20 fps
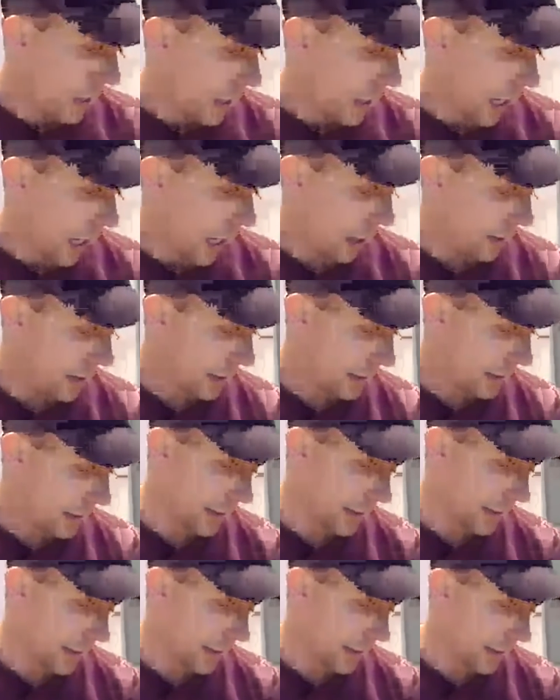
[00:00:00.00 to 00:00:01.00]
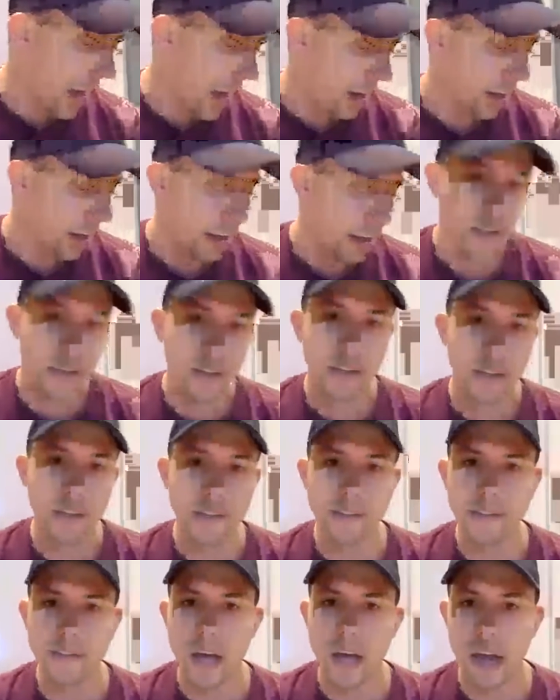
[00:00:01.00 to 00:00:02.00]
that. This is not
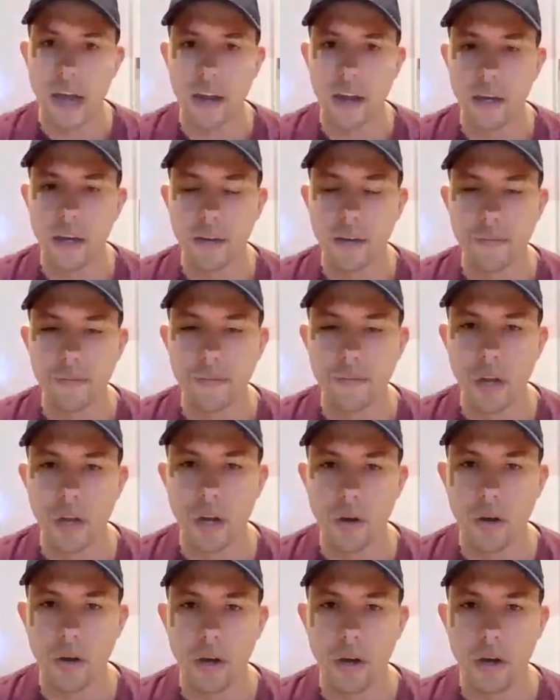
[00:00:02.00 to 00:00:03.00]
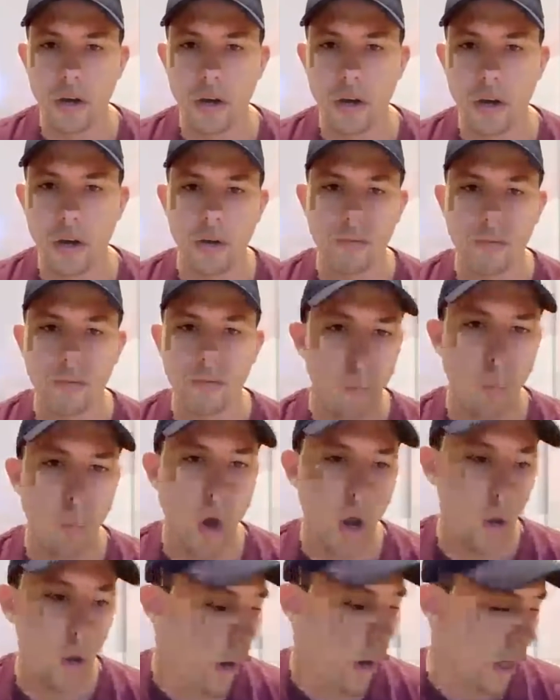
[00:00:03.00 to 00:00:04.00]
a
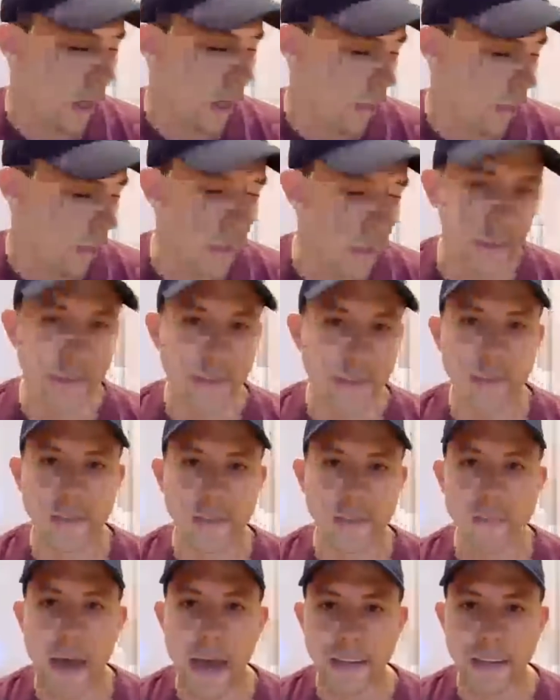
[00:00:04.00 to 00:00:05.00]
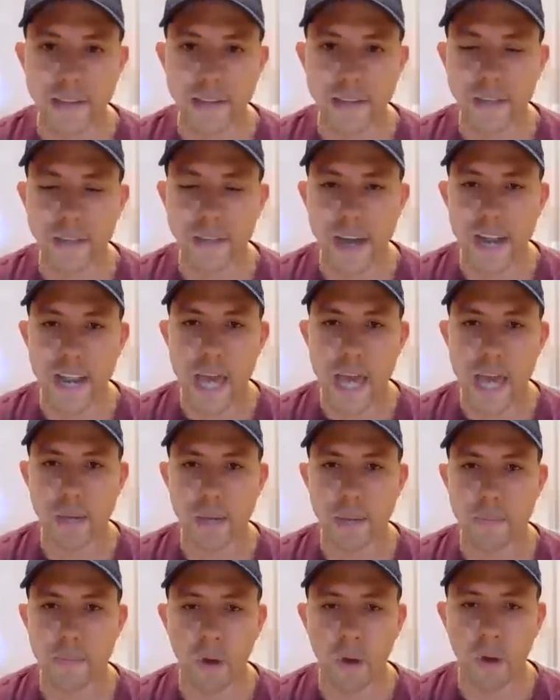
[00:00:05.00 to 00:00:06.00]
one-way thing. This is a massively
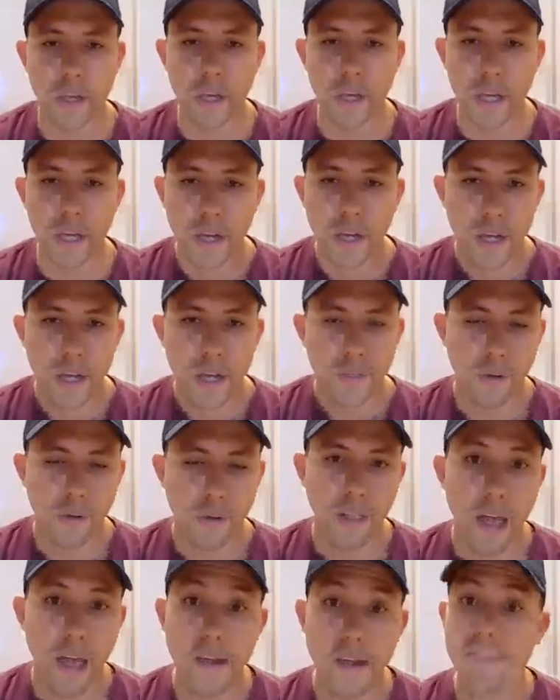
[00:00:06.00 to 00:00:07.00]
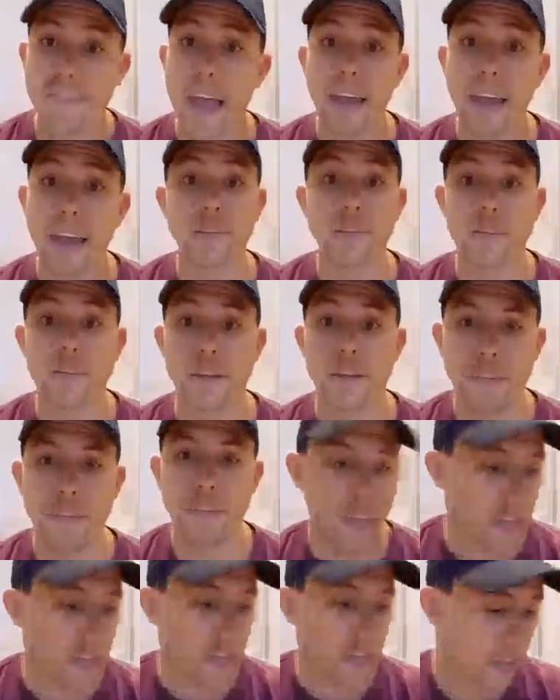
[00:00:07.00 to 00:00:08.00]
dynamic market. There are a lot of factors
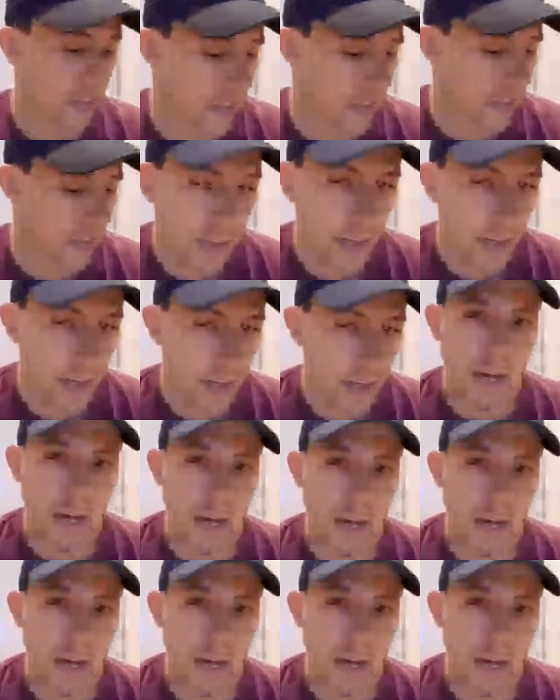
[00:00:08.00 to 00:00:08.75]
that feed into this.